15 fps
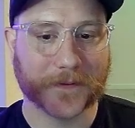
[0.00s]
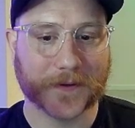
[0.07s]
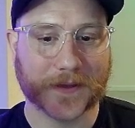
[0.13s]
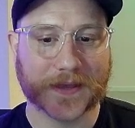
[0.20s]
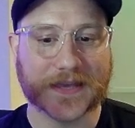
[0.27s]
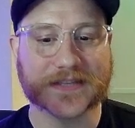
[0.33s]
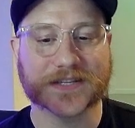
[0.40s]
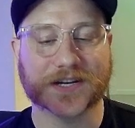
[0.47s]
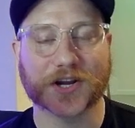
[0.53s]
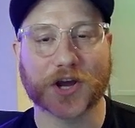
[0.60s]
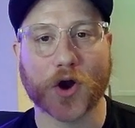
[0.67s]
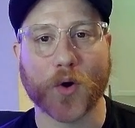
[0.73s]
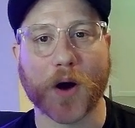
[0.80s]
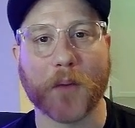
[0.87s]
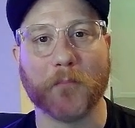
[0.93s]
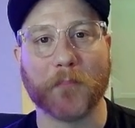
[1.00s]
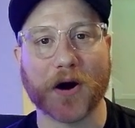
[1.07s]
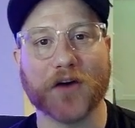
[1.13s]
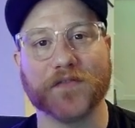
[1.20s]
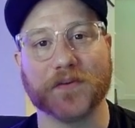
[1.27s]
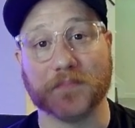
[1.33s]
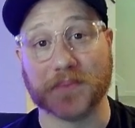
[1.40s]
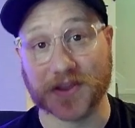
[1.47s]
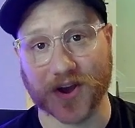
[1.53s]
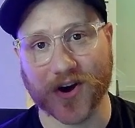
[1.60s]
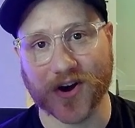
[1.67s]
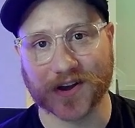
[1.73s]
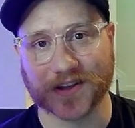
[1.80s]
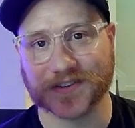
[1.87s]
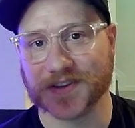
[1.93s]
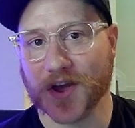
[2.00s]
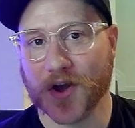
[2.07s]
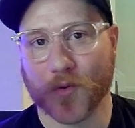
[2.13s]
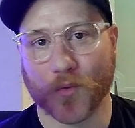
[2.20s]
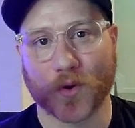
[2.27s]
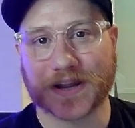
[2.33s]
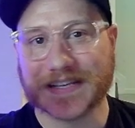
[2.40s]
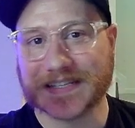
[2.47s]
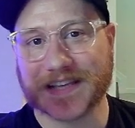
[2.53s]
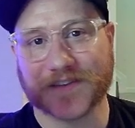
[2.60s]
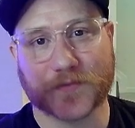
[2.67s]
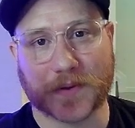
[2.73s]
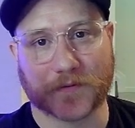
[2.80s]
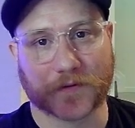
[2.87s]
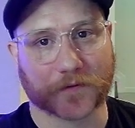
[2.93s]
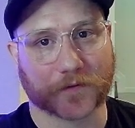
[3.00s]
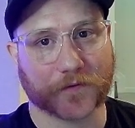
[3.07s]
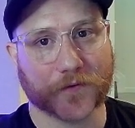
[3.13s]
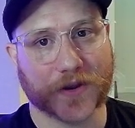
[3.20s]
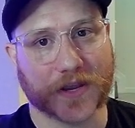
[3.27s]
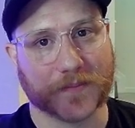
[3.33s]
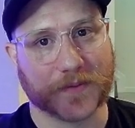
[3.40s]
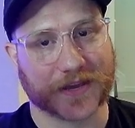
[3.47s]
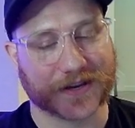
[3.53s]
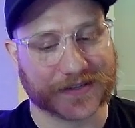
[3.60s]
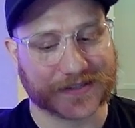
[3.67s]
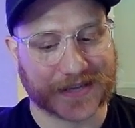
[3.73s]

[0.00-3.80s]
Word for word: He's gonna go above and beyond what he's giving me for free, because